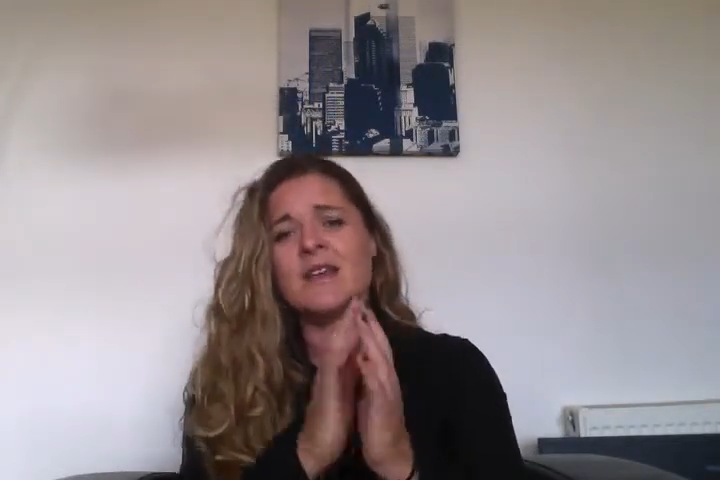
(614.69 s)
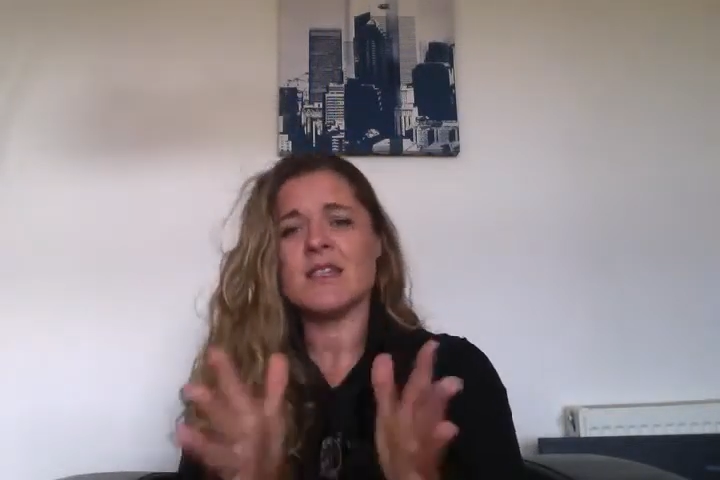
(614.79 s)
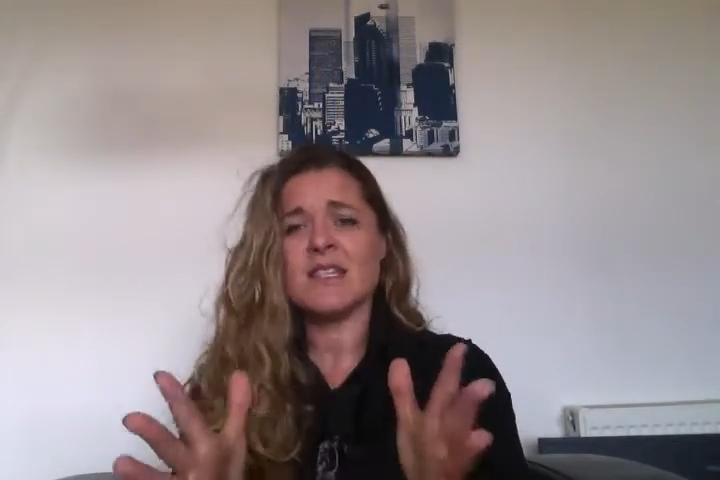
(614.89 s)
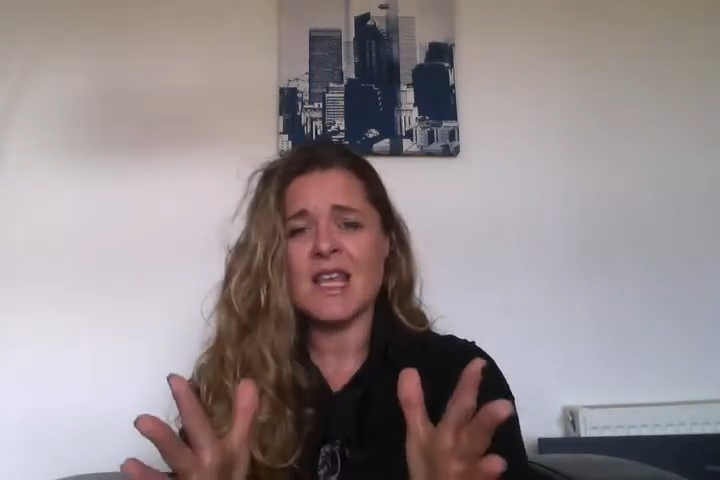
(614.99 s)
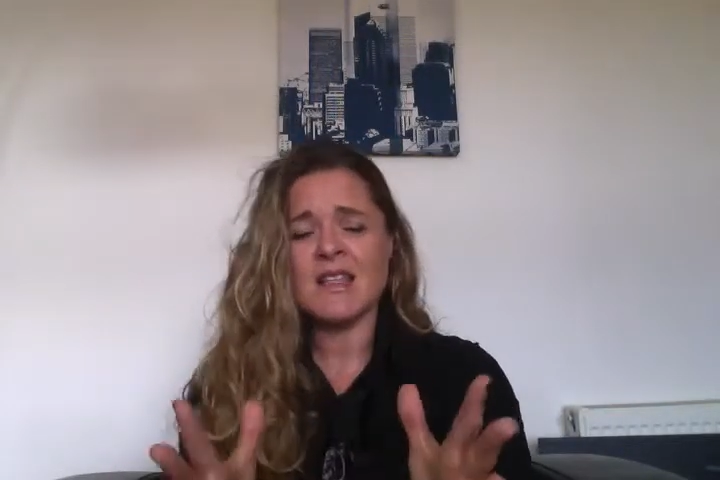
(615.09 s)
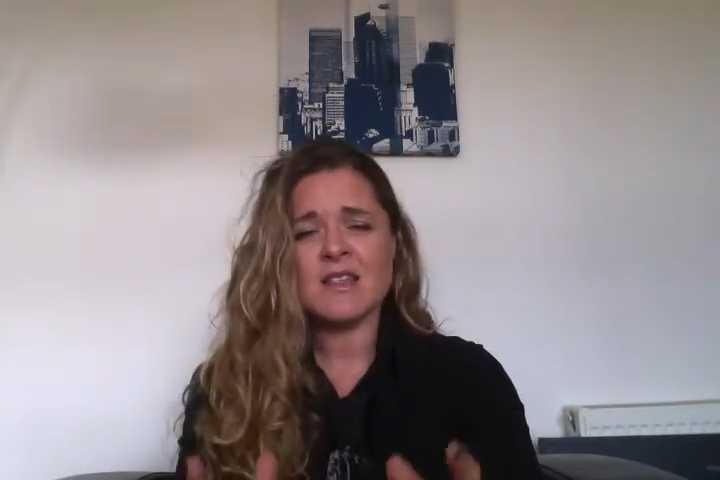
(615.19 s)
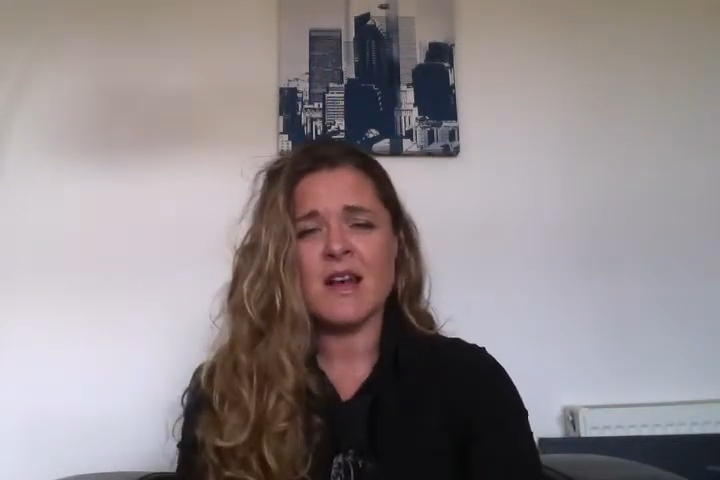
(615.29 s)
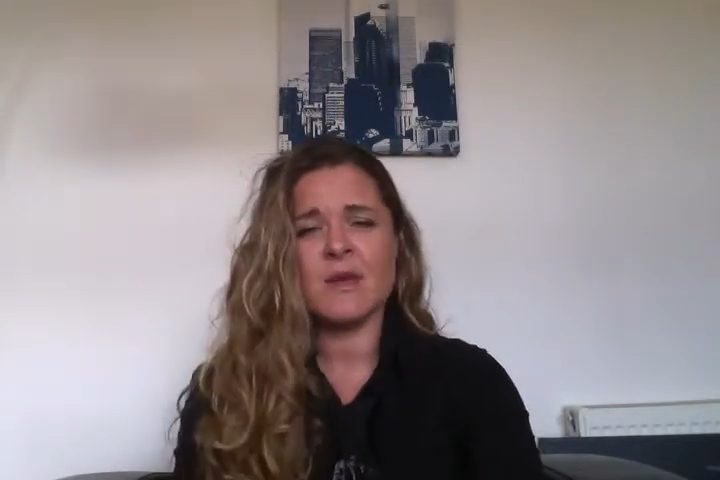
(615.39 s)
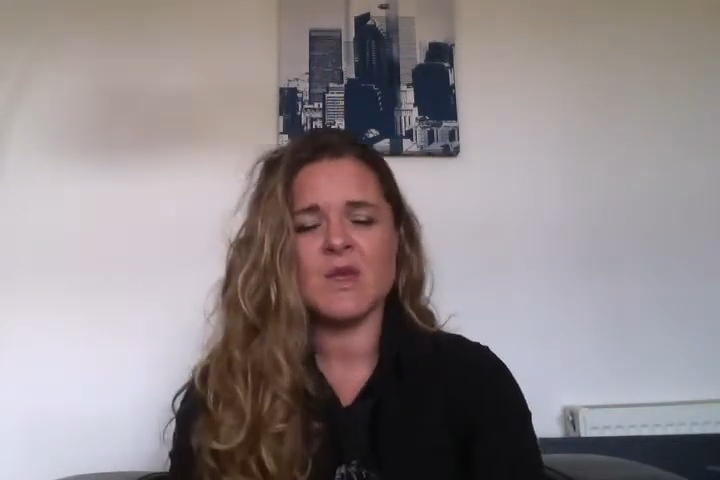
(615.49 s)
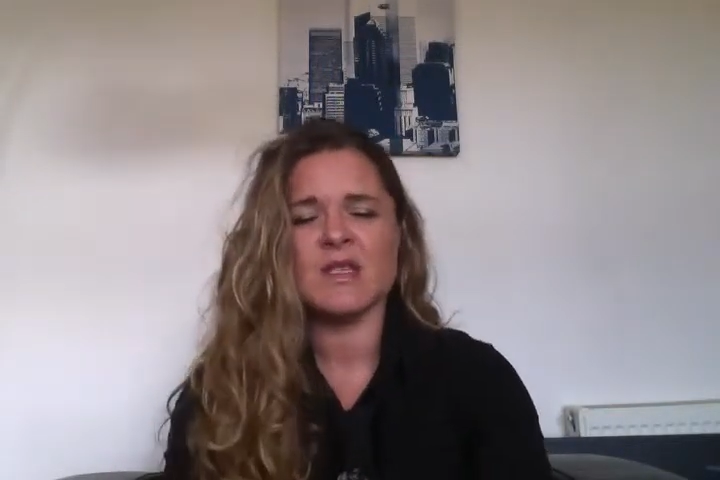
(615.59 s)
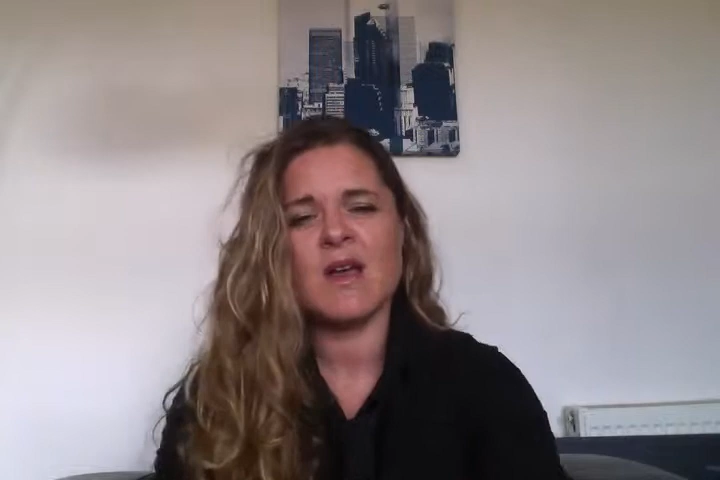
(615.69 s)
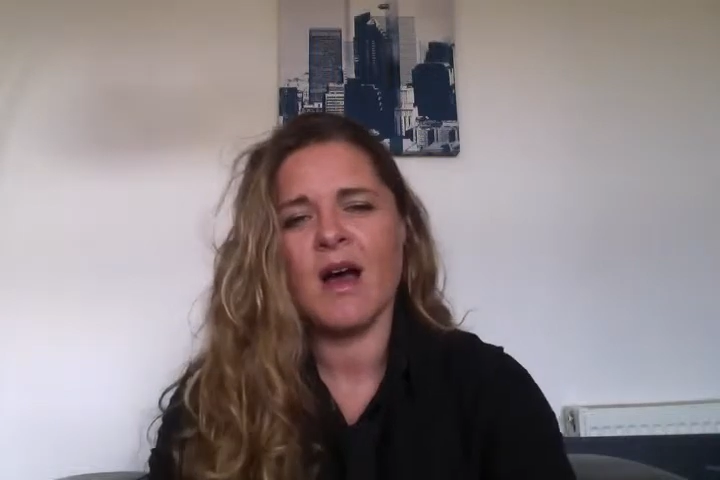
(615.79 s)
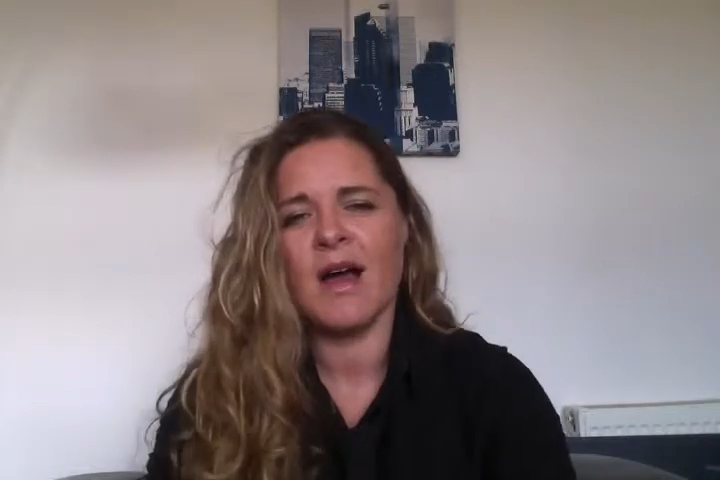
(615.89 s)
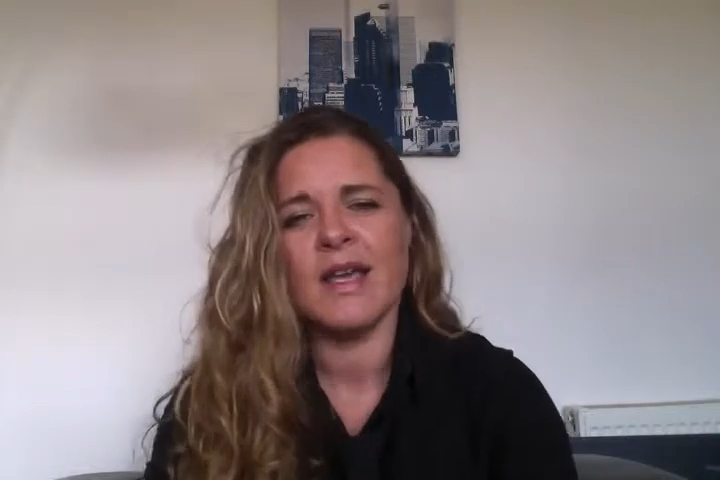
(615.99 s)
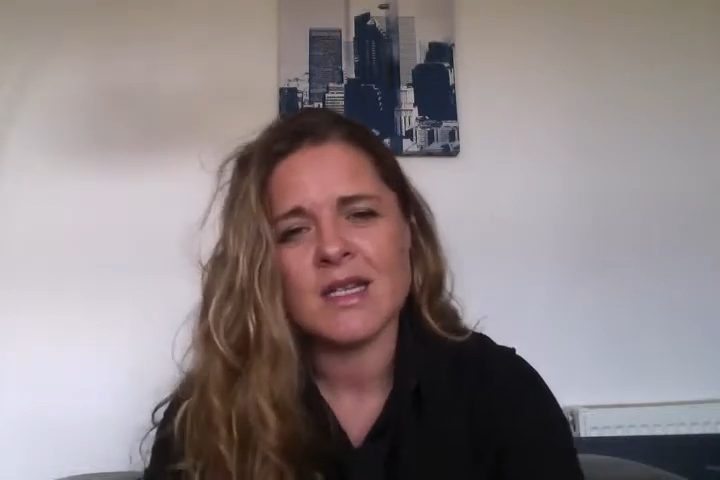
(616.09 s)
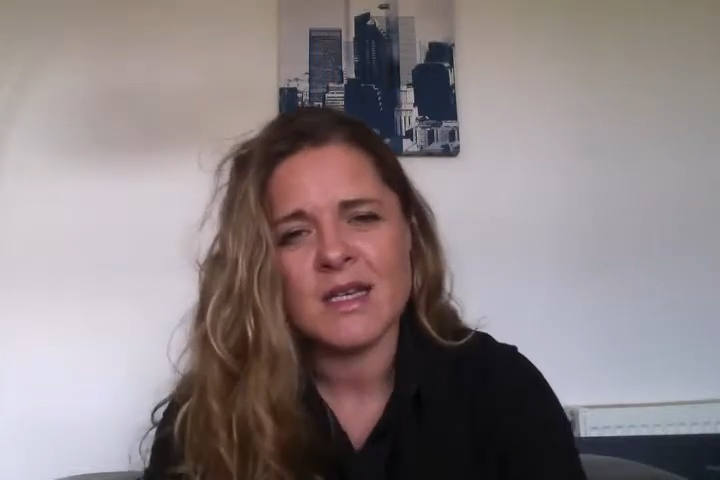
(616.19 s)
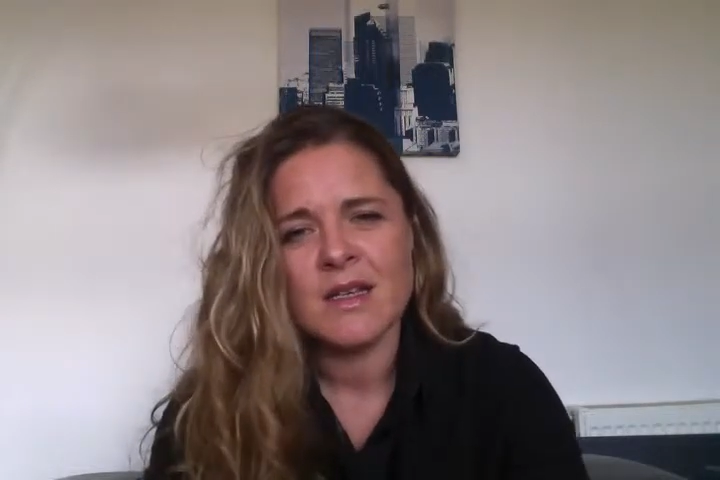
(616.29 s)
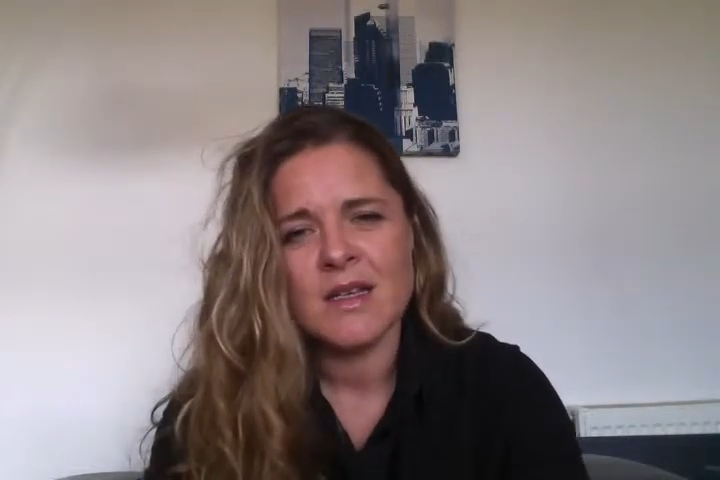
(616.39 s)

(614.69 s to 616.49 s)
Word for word: So set the time aside.